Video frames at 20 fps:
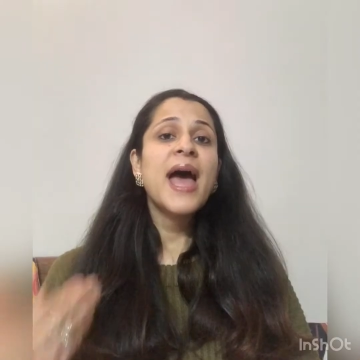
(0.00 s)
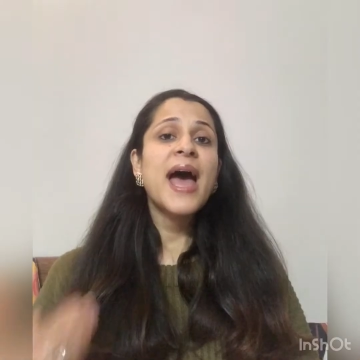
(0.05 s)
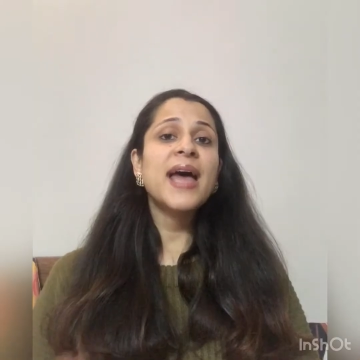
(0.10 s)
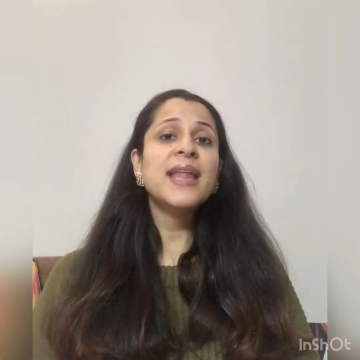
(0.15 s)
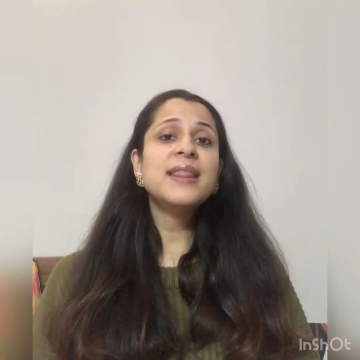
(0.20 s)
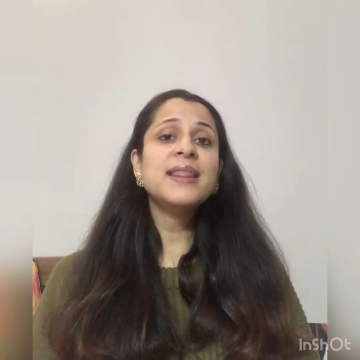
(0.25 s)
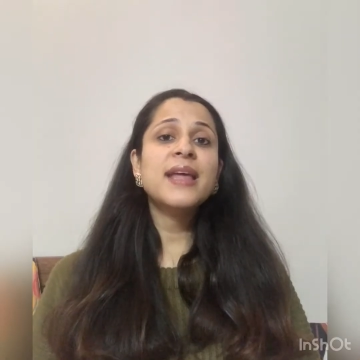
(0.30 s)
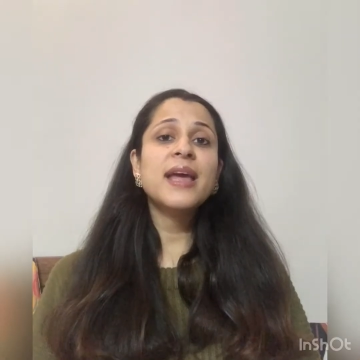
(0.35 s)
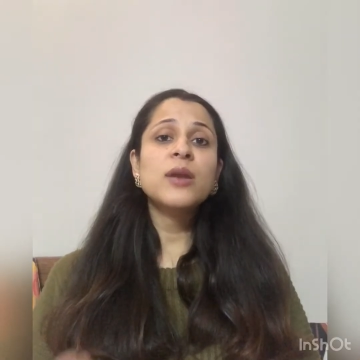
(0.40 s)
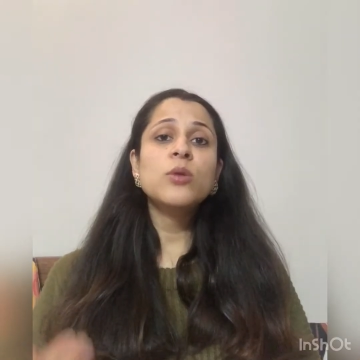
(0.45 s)

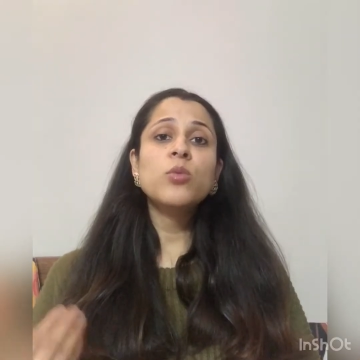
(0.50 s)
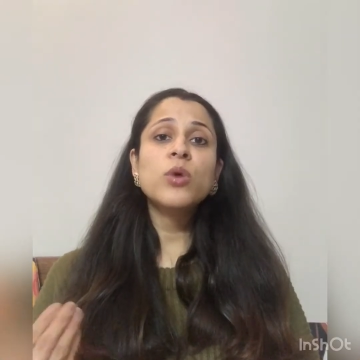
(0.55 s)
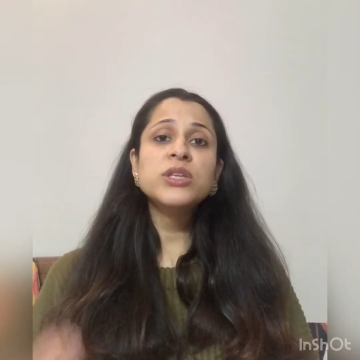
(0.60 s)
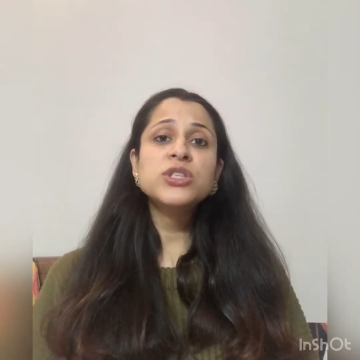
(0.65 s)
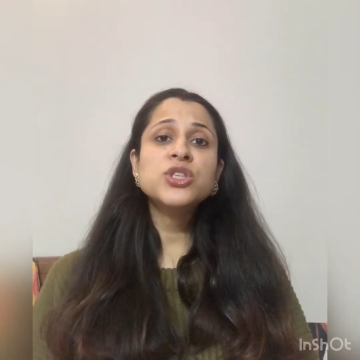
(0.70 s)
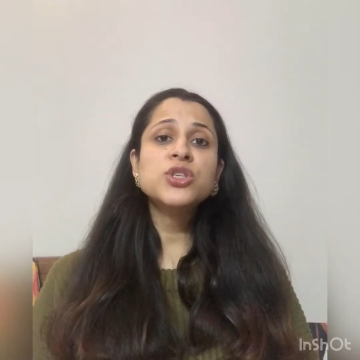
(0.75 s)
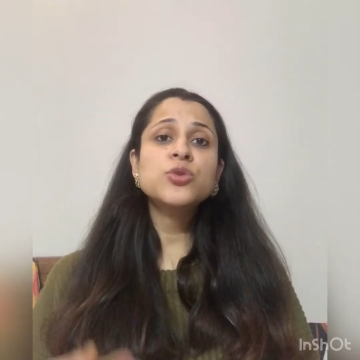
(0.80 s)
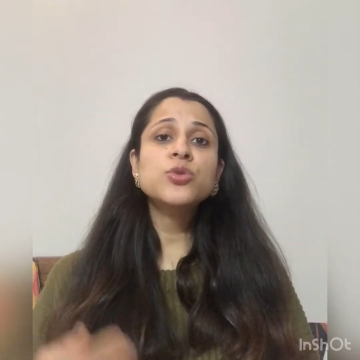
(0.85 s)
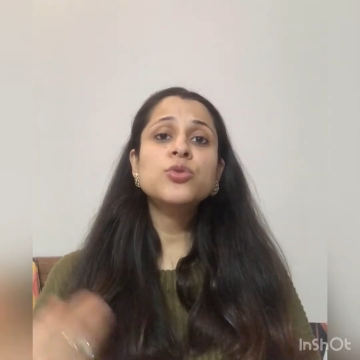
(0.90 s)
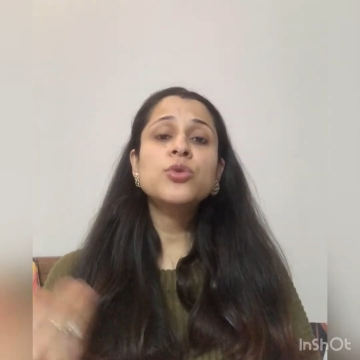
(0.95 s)
And then
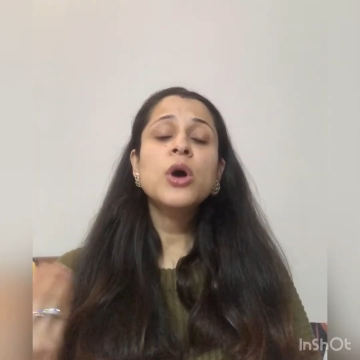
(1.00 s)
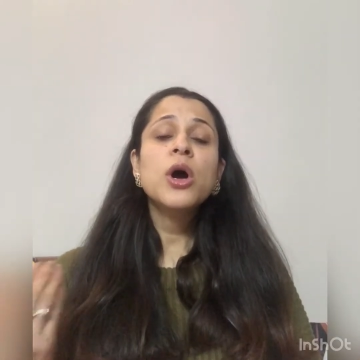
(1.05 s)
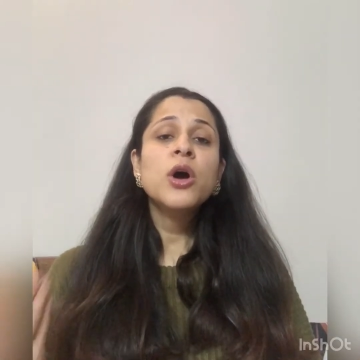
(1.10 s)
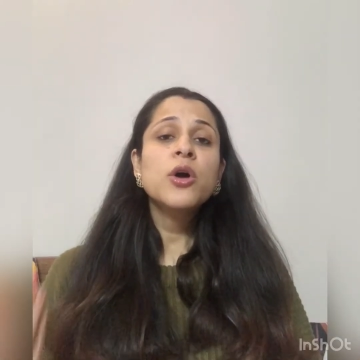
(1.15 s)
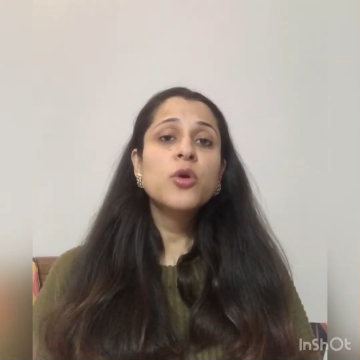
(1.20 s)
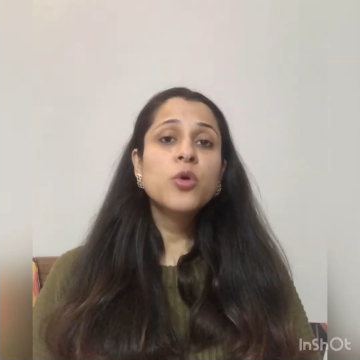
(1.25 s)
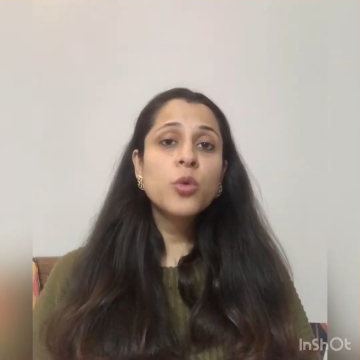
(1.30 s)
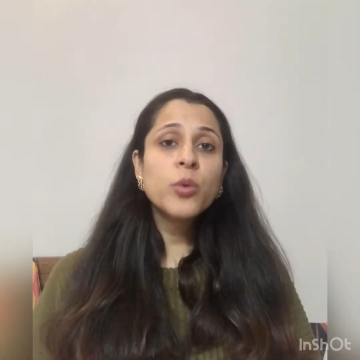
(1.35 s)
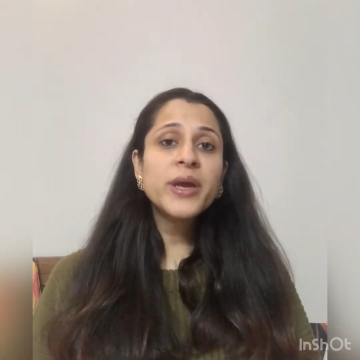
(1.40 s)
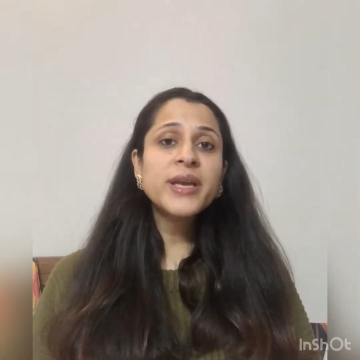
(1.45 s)
once you
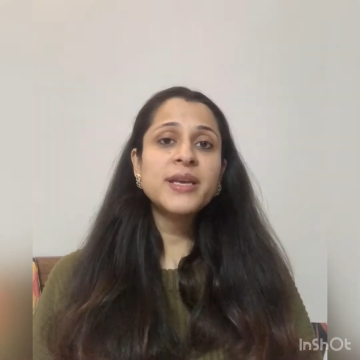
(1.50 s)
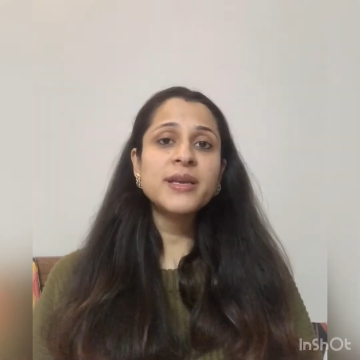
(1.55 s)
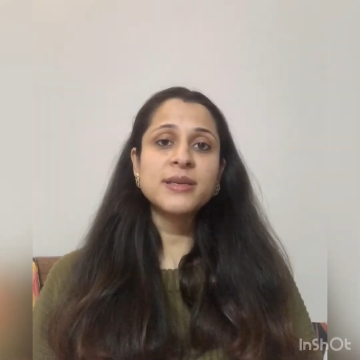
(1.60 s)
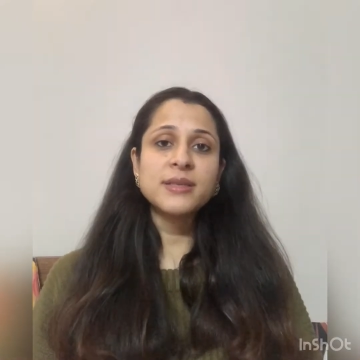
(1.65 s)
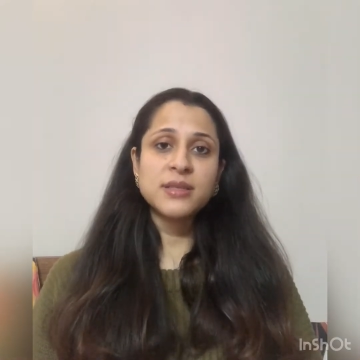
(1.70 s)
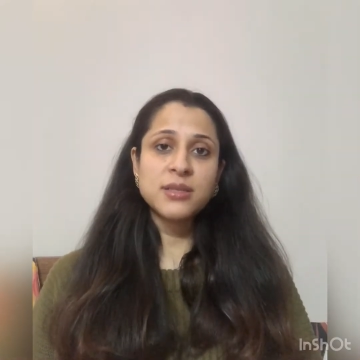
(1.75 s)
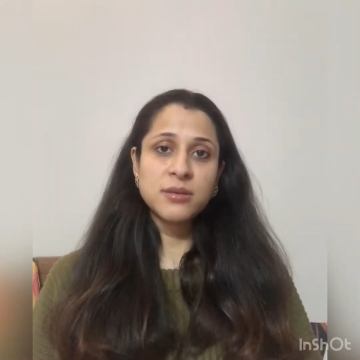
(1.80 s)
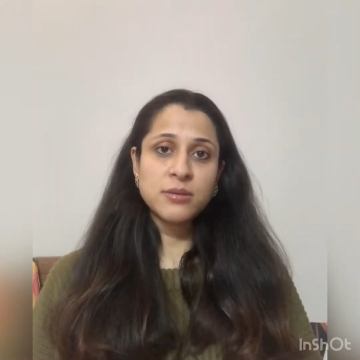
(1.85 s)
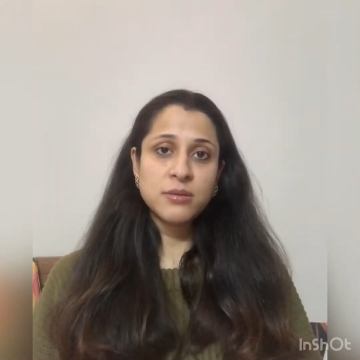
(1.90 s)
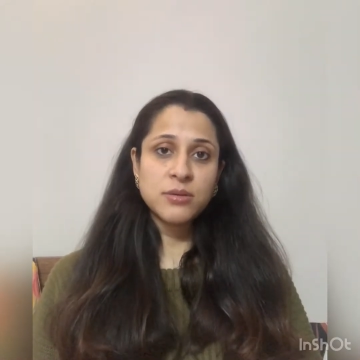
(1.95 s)
quit
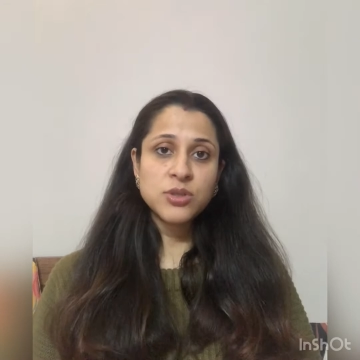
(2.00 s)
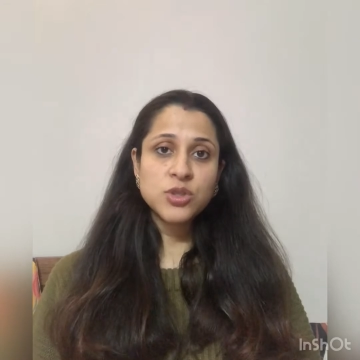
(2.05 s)
it,